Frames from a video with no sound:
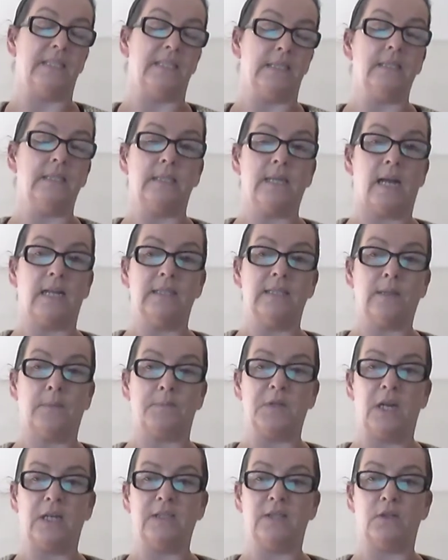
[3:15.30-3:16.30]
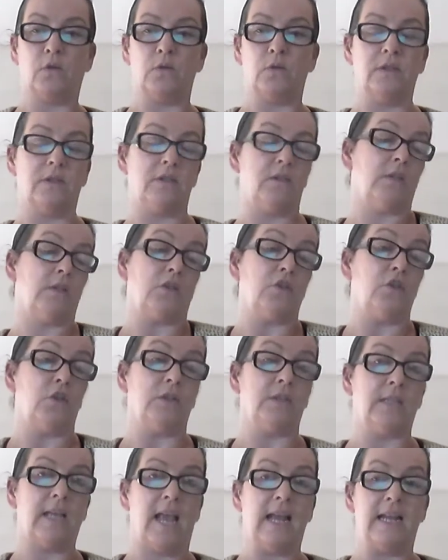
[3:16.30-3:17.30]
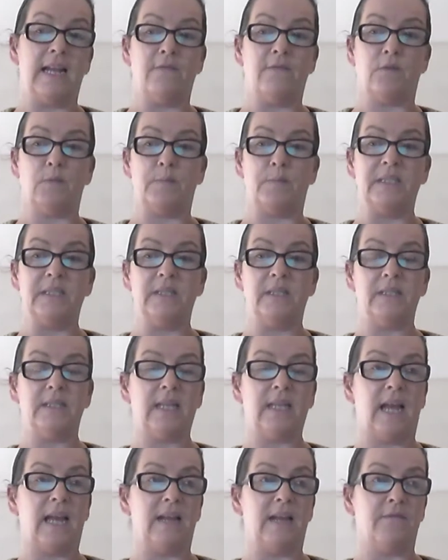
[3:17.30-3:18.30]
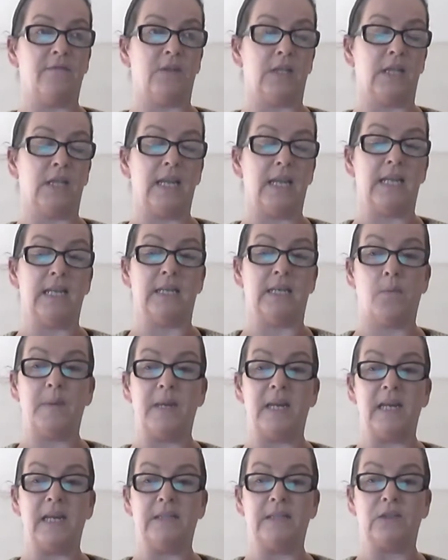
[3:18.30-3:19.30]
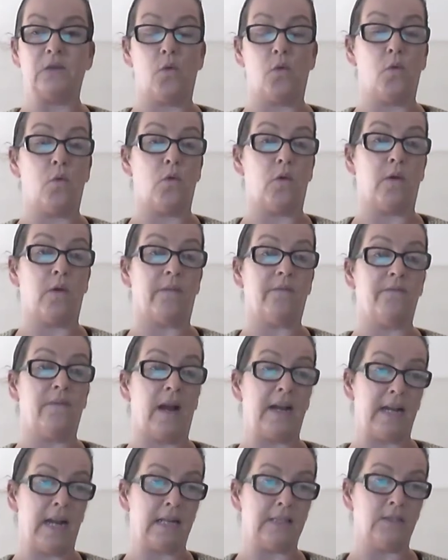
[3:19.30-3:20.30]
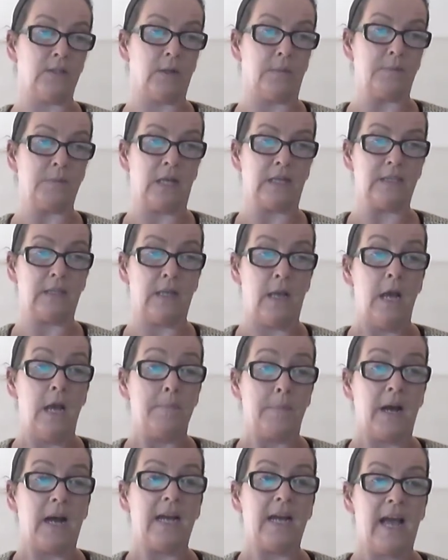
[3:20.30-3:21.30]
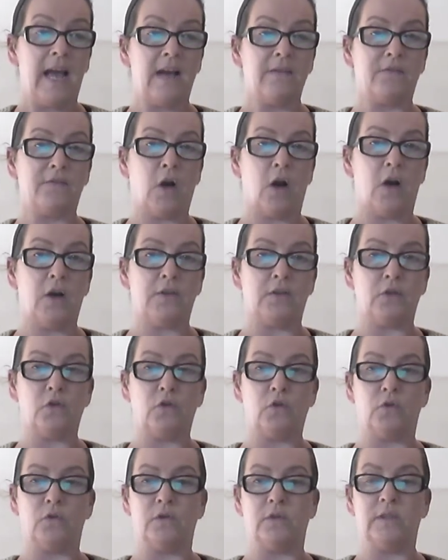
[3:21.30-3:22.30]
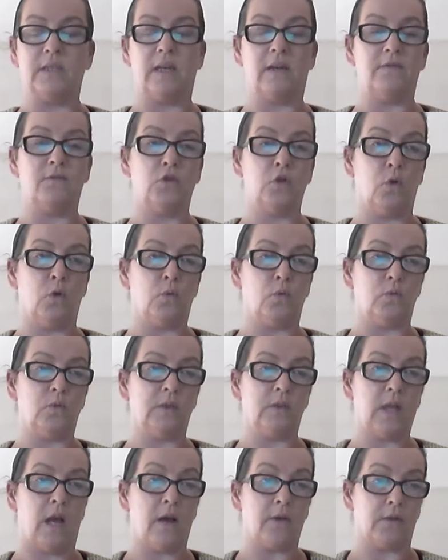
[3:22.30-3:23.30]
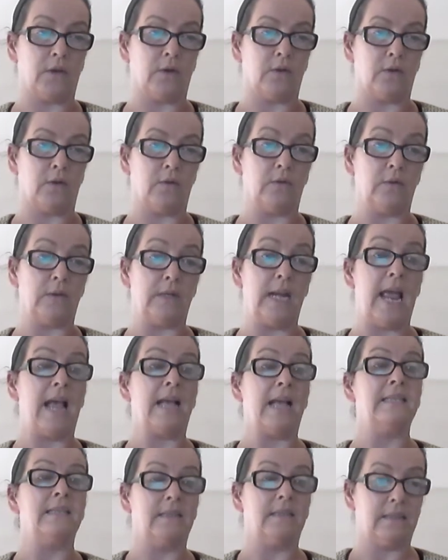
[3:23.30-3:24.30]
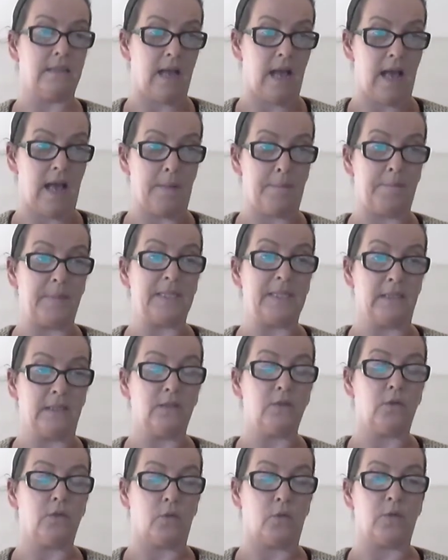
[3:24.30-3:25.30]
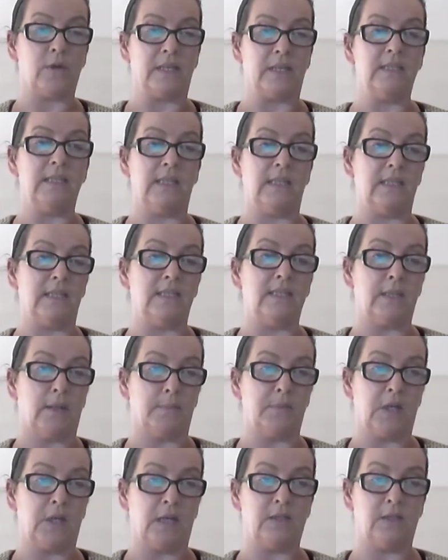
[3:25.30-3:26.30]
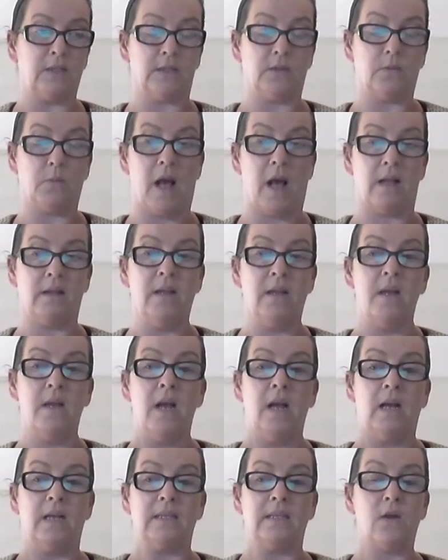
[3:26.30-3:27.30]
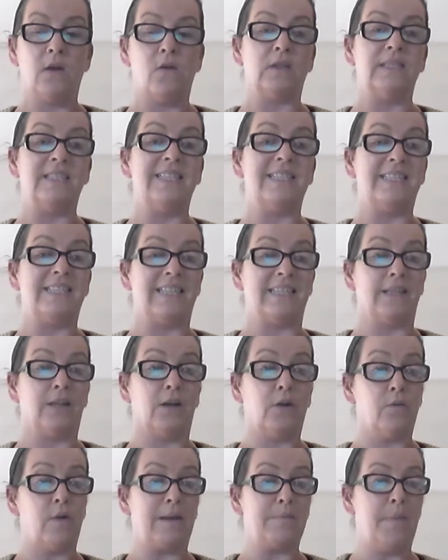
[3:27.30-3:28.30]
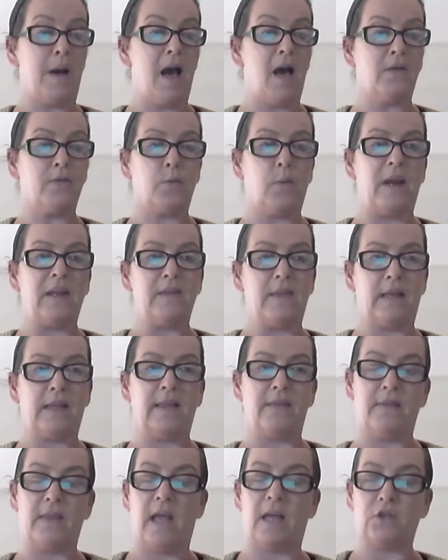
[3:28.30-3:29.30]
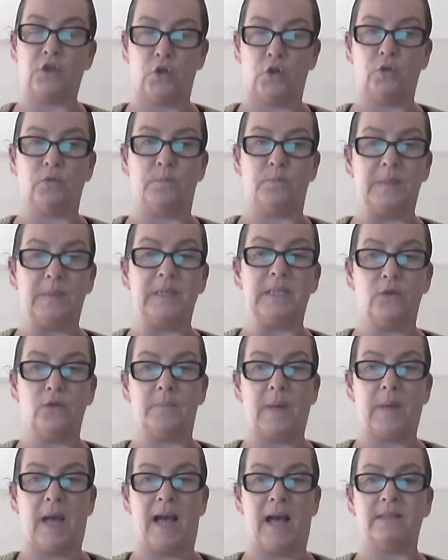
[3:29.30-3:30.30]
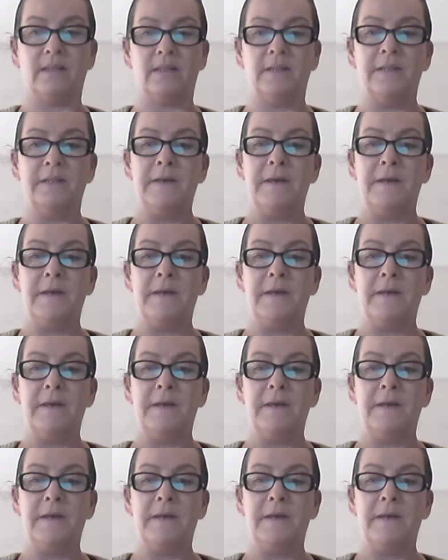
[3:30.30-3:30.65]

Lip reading: style subjects, so it's such as A-level business, A-level economics or finance subjects, but I have got other students that have chose other less business orientated subjects as well. As long as it's in the correct pathway, then that shouldn't be too bad.